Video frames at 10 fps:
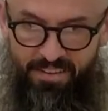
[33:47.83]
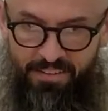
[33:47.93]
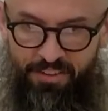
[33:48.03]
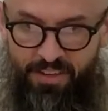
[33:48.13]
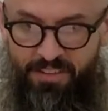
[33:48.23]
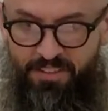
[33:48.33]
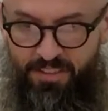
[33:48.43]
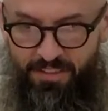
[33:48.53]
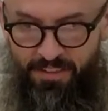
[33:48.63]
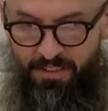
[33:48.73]
Giving us
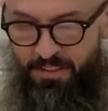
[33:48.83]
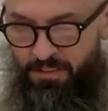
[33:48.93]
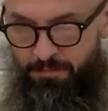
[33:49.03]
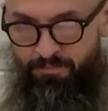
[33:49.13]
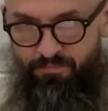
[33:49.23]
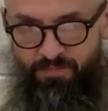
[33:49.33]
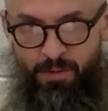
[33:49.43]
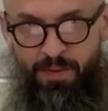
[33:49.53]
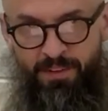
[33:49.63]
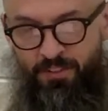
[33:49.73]
the
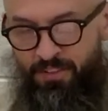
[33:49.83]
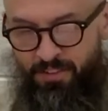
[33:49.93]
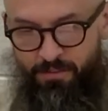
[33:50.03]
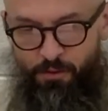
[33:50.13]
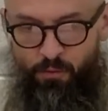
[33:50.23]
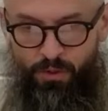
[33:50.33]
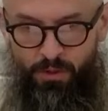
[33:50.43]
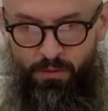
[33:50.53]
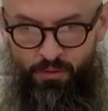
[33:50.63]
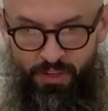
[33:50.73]
dimensions, if you
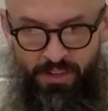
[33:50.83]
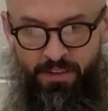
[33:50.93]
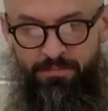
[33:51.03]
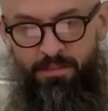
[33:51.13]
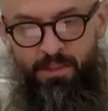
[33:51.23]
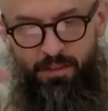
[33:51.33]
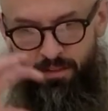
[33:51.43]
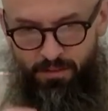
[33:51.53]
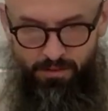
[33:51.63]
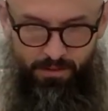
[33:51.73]
will, trying to
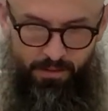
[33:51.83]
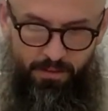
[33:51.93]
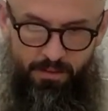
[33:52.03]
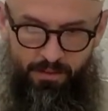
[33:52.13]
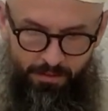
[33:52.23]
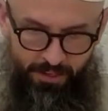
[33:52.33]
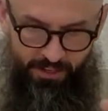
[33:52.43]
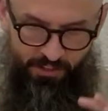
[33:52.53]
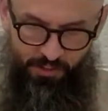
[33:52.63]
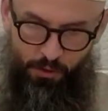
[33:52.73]
let
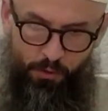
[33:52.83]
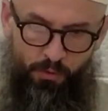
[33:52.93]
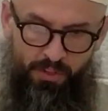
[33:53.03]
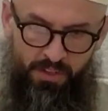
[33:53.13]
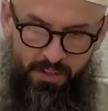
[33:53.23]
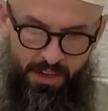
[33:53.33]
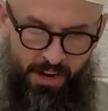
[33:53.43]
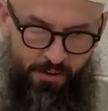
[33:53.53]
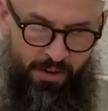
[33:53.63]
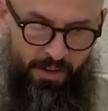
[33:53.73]
us know the
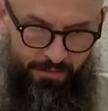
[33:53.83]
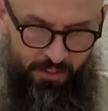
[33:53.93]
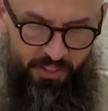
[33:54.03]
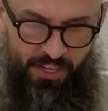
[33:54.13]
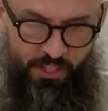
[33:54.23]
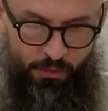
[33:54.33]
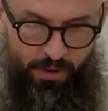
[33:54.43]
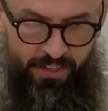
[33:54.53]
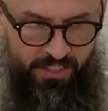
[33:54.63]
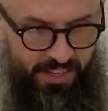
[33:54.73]
area of the
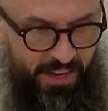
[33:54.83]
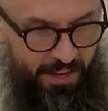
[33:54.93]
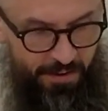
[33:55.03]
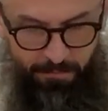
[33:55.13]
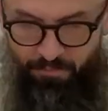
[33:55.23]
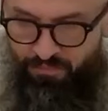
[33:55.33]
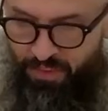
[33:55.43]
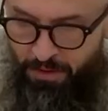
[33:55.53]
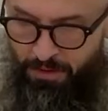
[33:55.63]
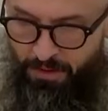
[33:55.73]
sanctuaries. Today,
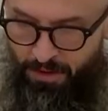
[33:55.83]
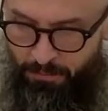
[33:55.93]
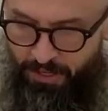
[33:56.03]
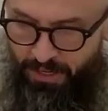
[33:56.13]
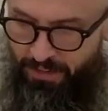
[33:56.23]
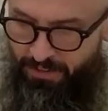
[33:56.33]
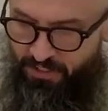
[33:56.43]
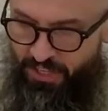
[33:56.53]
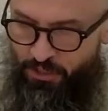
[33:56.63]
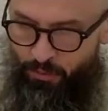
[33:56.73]
alhamdulillah, the
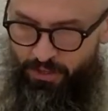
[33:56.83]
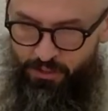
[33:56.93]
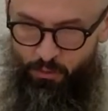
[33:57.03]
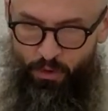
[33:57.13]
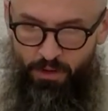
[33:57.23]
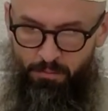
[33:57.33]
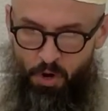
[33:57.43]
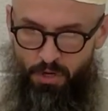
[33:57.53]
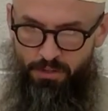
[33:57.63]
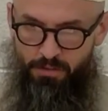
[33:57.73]
sanctuaries are well
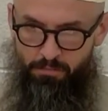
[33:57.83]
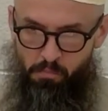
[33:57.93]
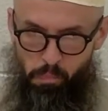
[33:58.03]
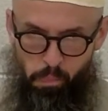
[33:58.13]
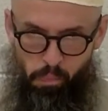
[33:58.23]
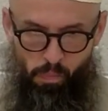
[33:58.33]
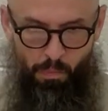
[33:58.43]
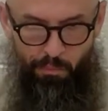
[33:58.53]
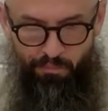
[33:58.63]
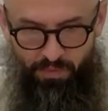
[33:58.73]
marked.
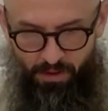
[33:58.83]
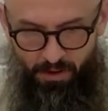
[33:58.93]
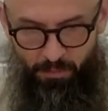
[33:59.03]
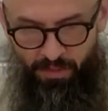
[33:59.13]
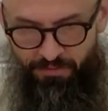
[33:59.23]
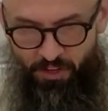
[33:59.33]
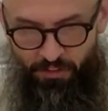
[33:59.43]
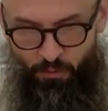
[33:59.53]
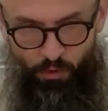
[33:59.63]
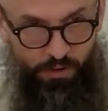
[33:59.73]
They've
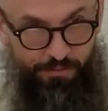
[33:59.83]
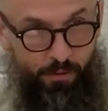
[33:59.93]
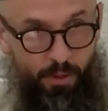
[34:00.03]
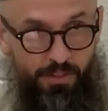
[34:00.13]
done the work for